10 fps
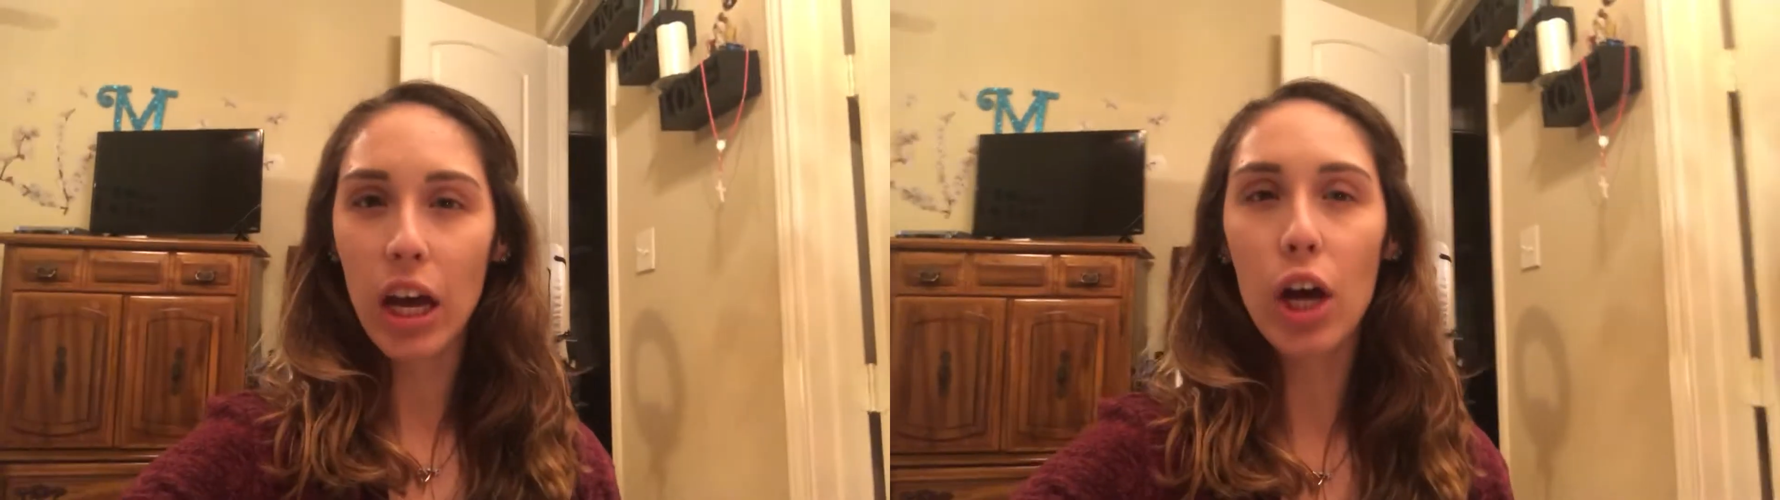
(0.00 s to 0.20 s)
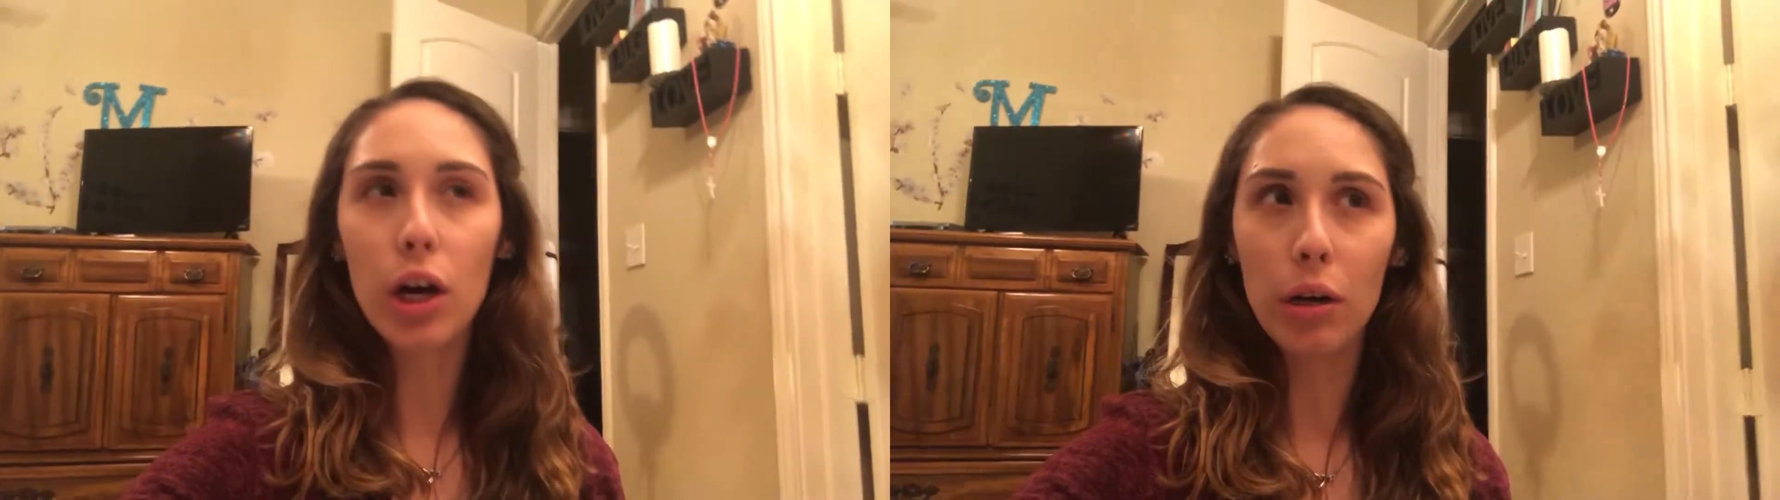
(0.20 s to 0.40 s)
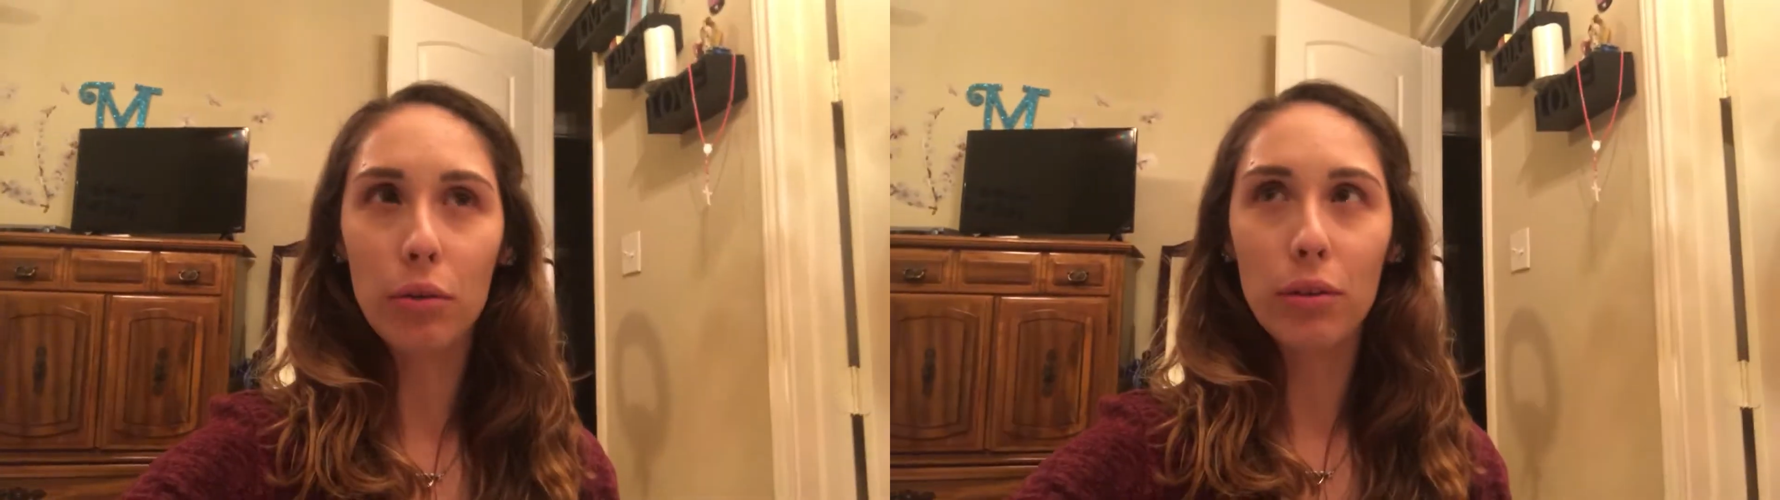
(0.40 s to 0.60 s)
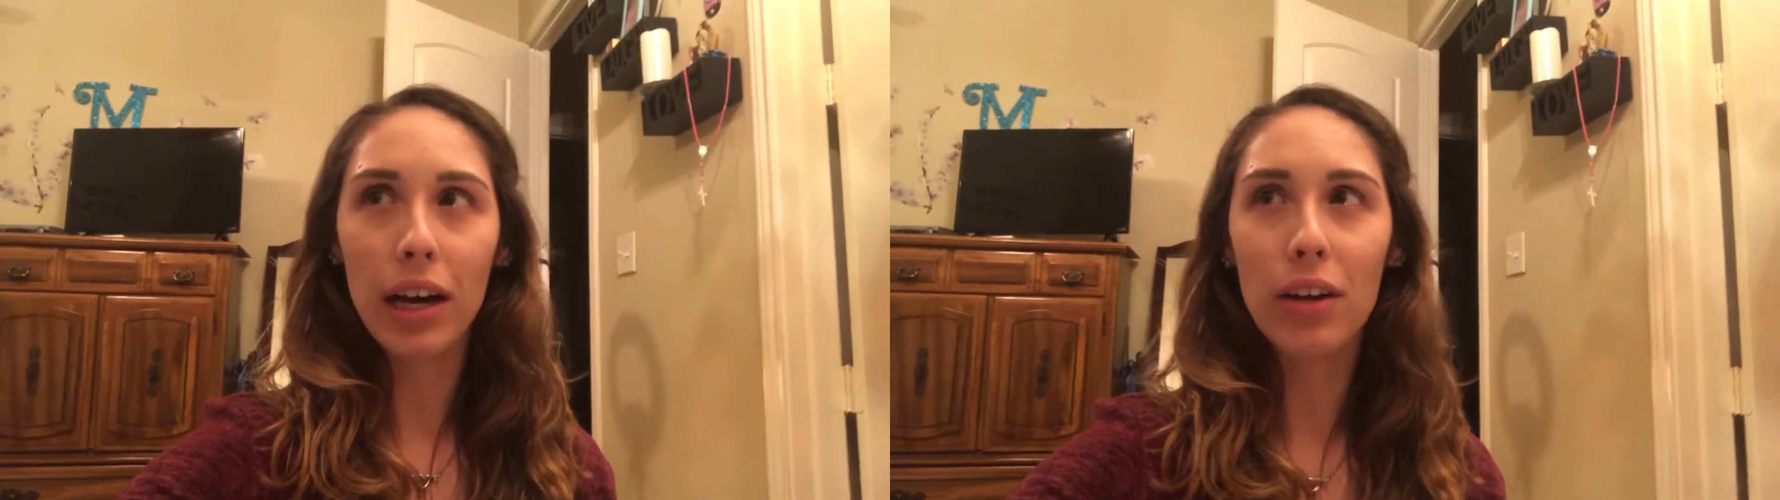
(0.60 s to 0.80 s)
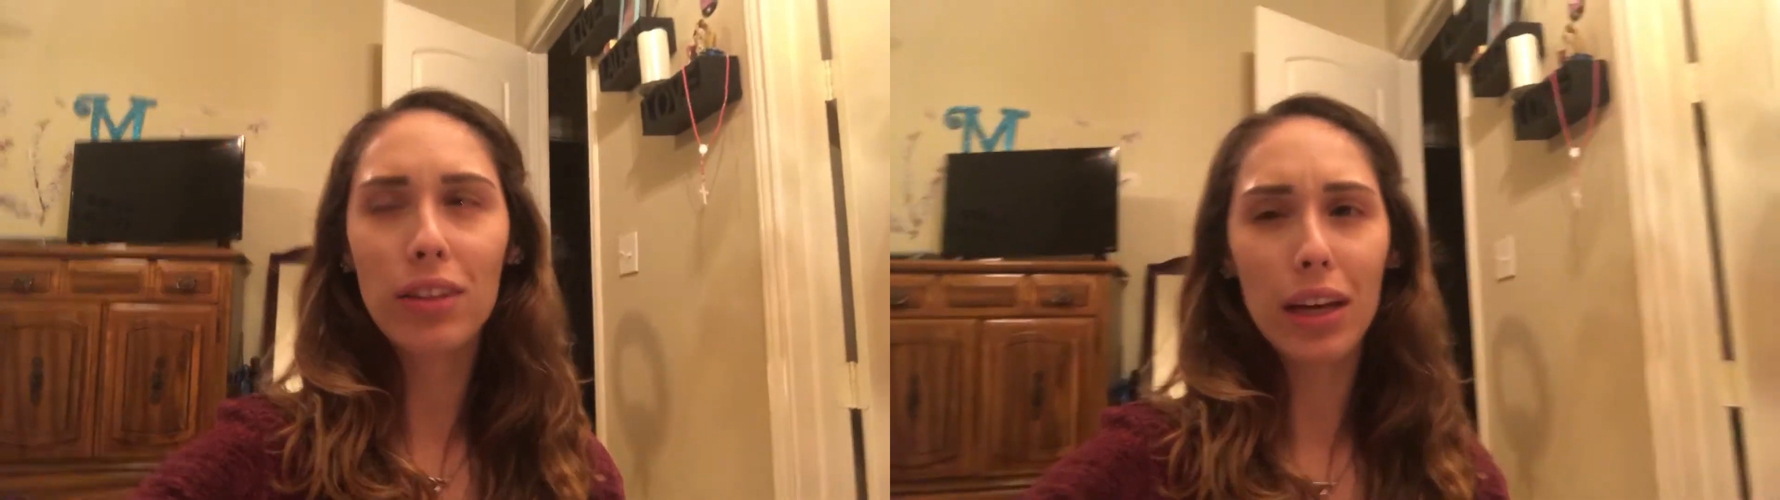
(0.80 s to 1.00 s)
oh,
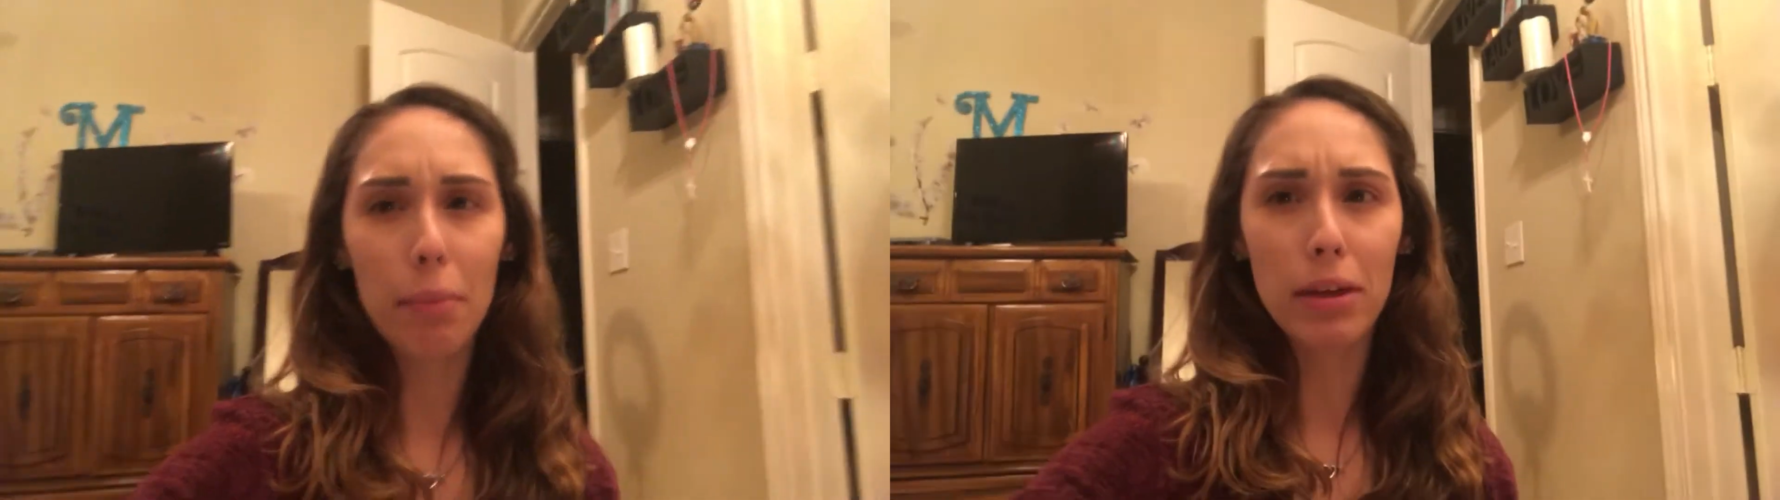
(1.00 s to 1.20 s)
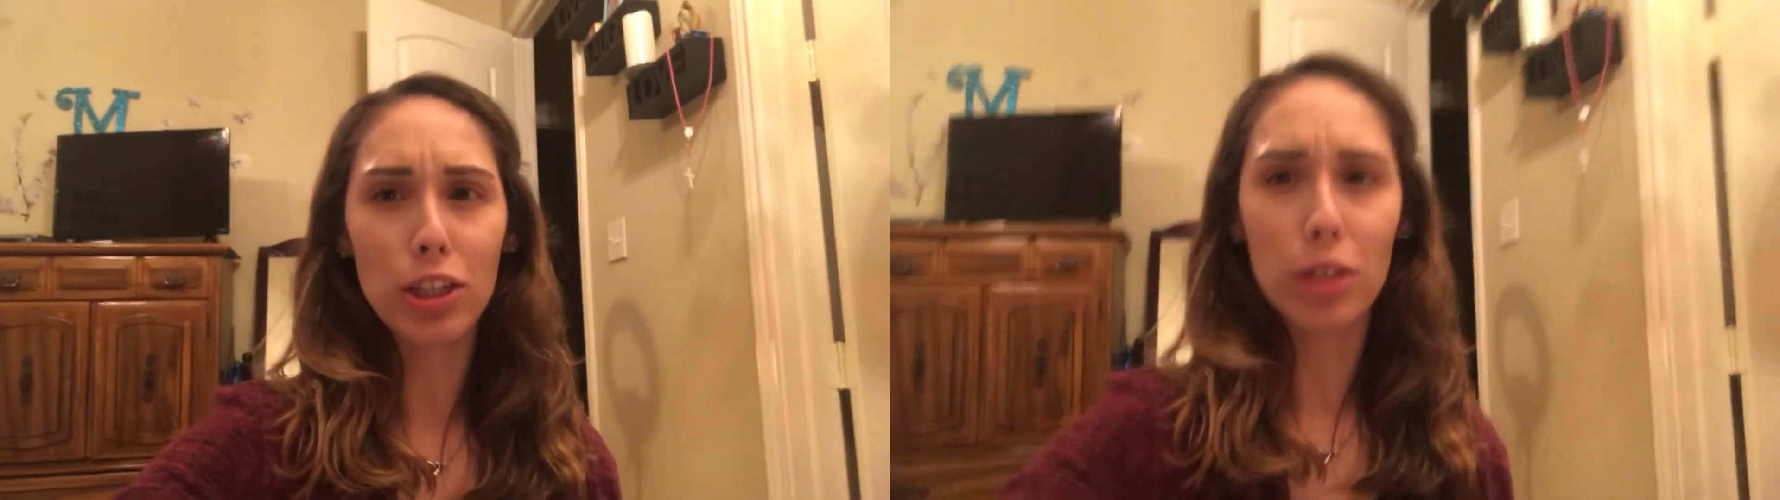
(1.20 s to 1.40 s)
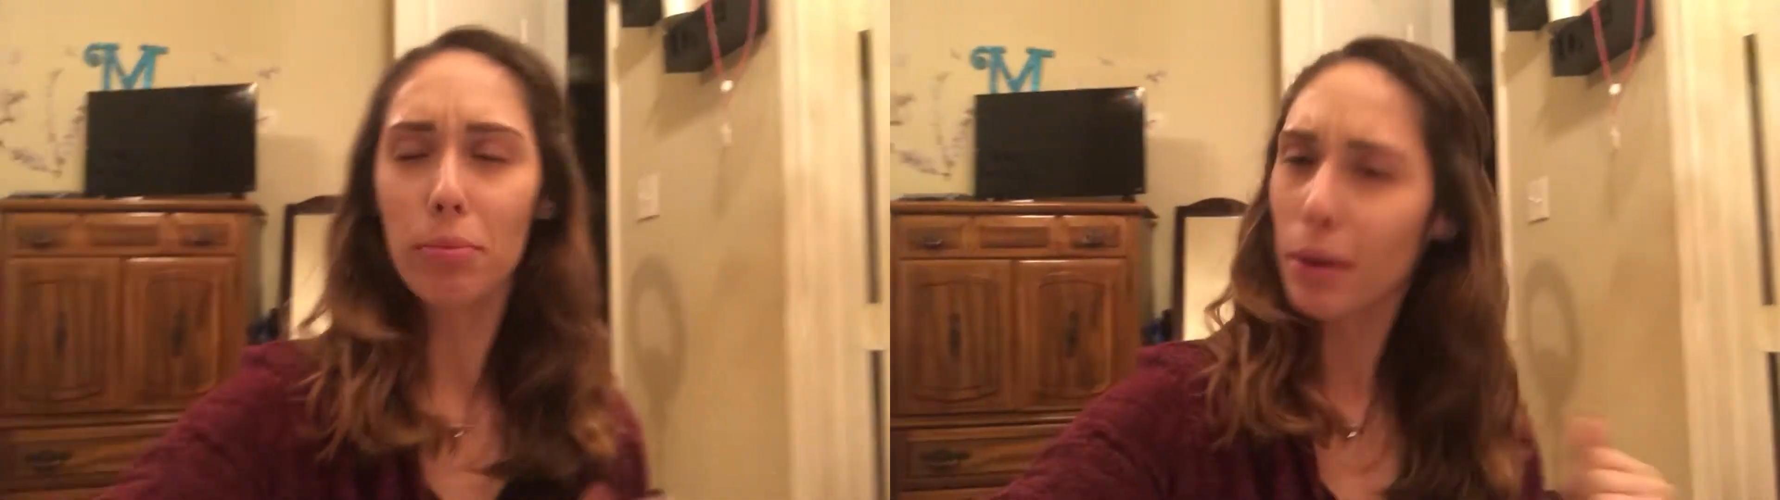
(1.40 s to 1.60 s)
I don't think I mentioned,